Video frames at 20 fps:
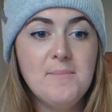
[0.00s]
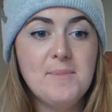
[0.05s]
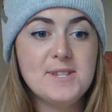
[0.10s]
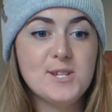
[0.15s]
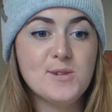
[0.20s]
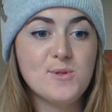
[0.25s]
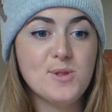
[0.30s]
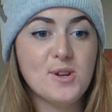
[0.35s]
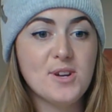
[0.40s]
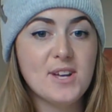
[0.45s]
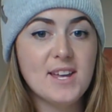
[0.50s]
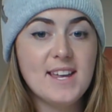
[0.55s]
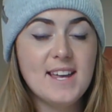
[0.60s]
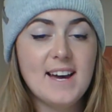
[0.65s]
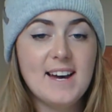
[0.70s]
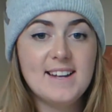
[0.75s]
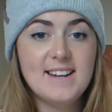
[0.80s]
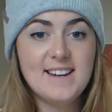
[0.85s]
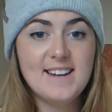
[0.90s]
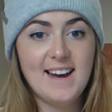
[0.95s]
But so looking
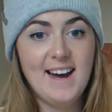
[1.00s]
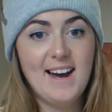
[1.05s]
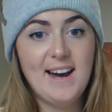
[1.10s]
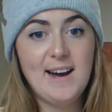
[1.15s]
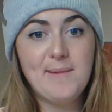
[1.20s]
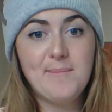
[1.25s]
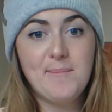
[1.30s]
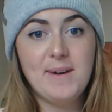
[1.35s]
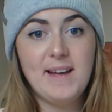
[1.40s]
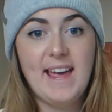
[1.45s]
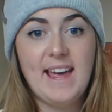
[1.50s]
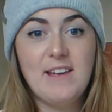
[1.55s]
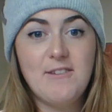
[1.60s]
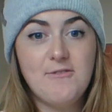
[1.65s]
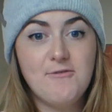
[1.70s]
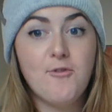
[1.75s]
at a